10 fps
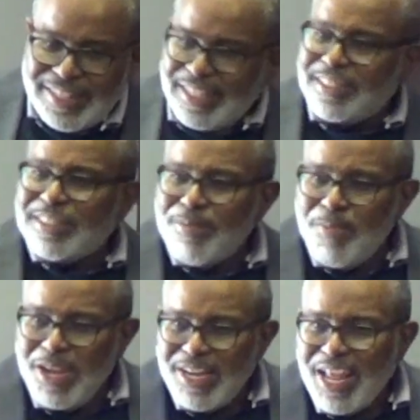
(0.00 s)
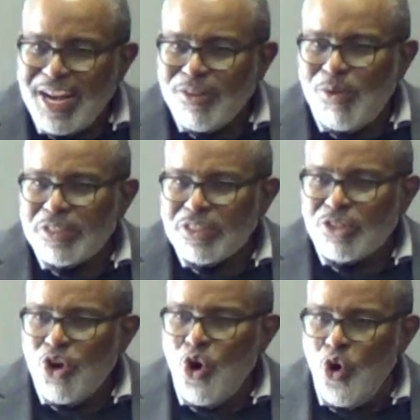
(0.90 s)
this is a $1 million question,
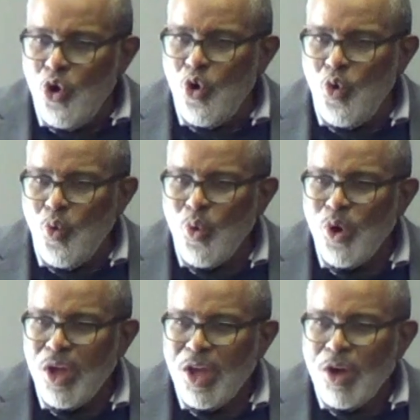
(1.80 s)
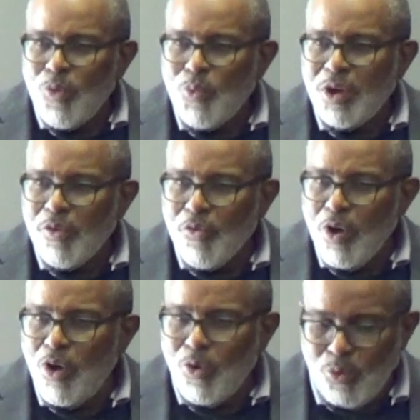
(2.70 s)
who will
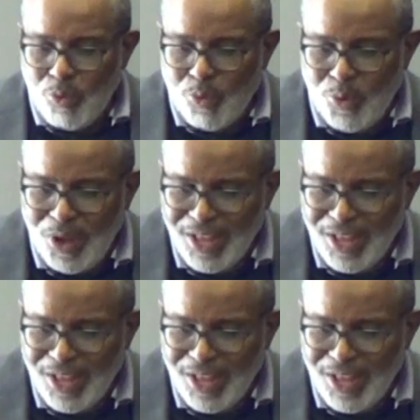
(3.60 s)
roll